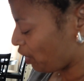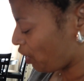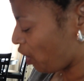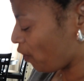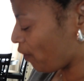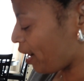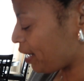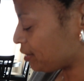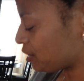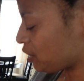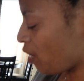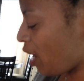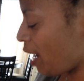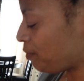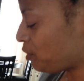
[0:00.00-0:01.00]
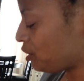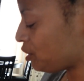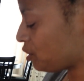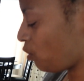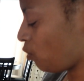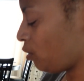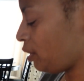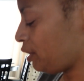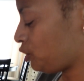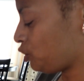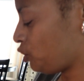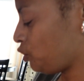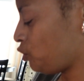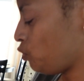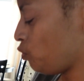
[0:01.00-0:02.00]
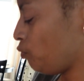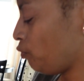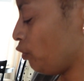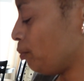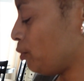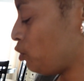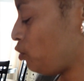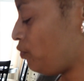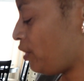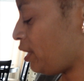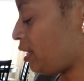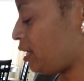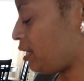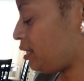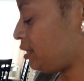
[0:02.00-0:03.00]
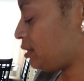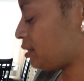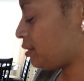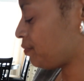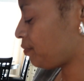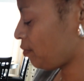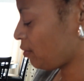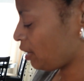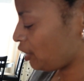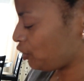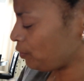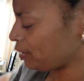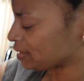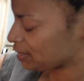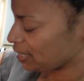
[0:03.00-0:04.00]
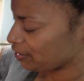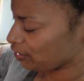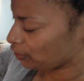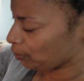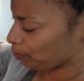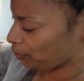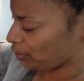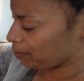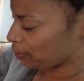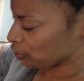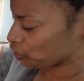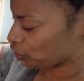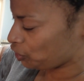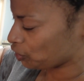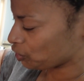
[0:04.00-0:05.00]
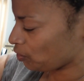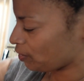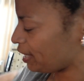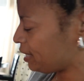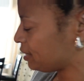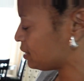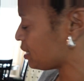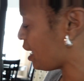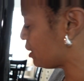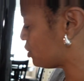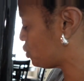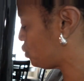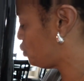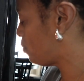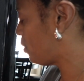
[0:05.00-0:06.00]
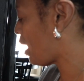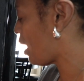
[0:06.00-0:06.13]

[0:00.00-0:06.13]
All right, so I'm just going to remove these. And you can see that they're pretty much cooked on the inside too, but